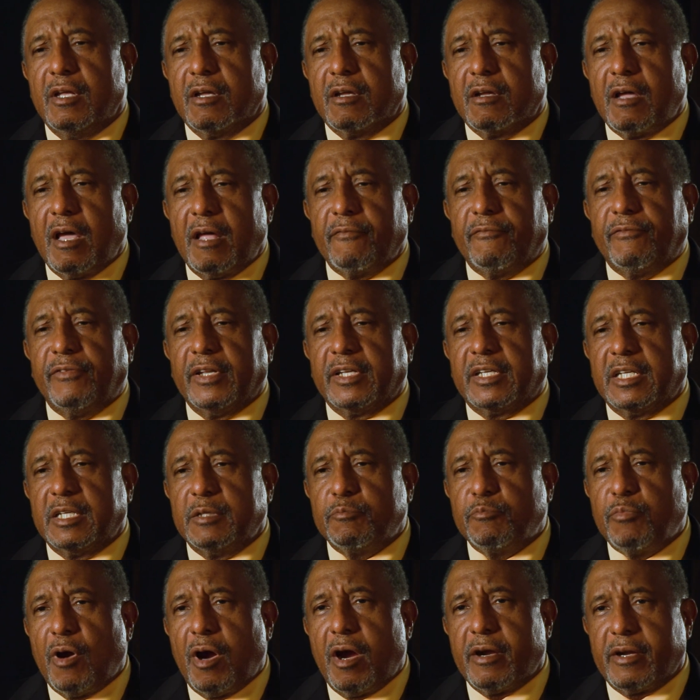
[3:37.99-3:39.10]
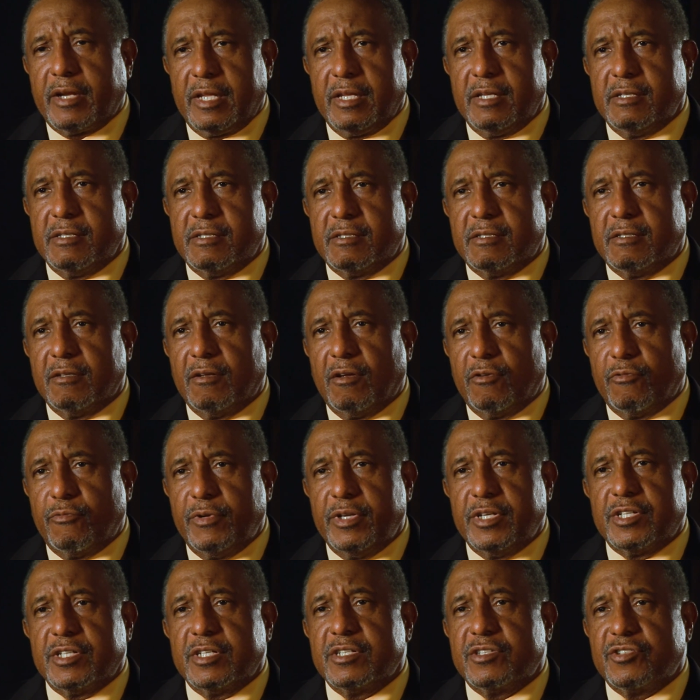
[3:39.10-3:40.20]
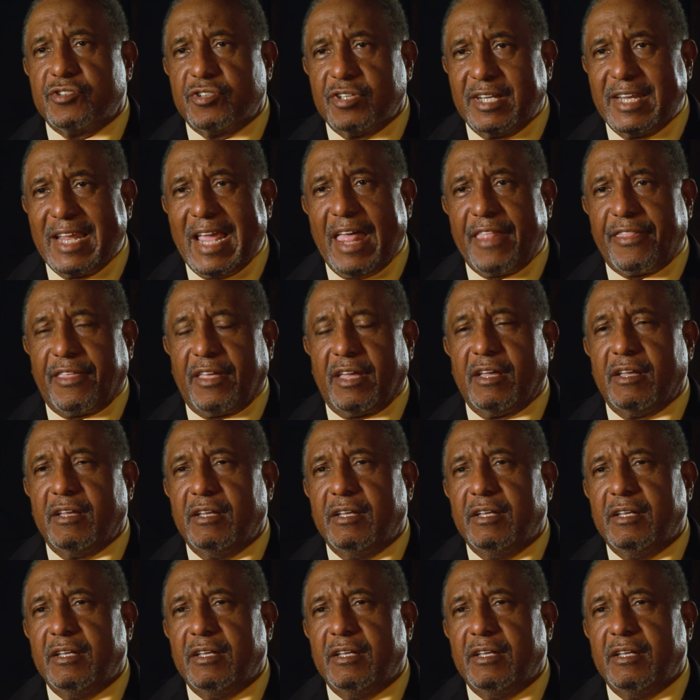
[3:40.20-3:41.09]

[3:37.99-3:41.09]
conflicting parties or regions together